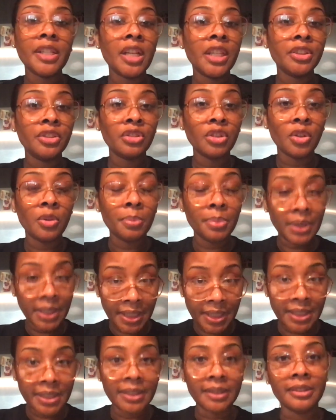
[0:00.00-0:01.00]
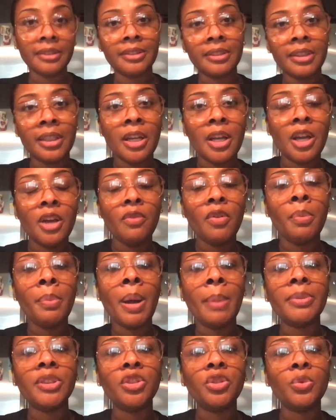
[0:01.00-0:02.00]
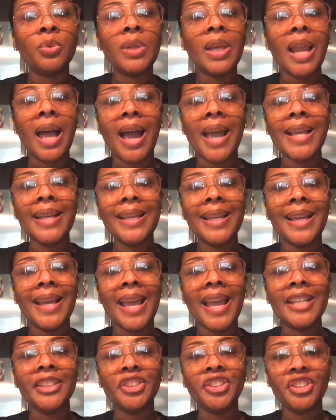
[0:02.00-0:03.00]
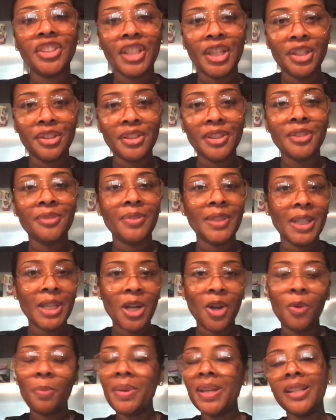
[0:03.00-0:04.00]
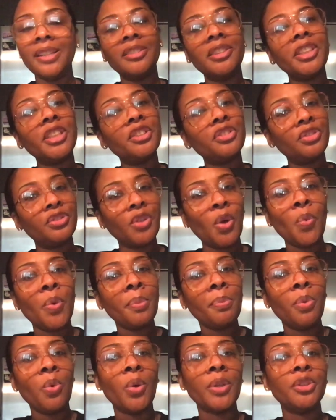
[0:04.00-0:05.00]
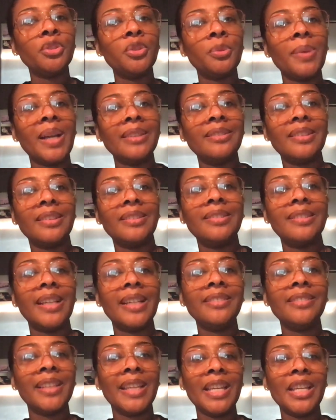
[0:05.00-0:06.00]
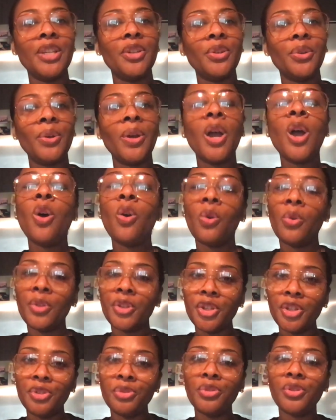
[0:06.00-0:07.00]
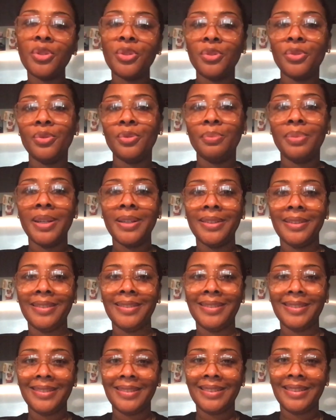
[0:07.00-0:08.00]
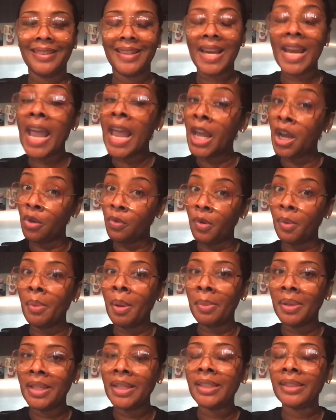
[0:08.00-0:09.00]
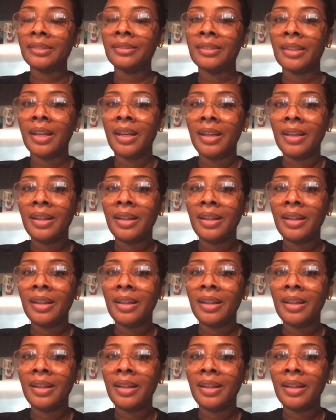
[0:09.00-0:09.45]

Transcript: done so, please remember to like and share this video because it is so important to my success here on the YouTube. Now, remember this.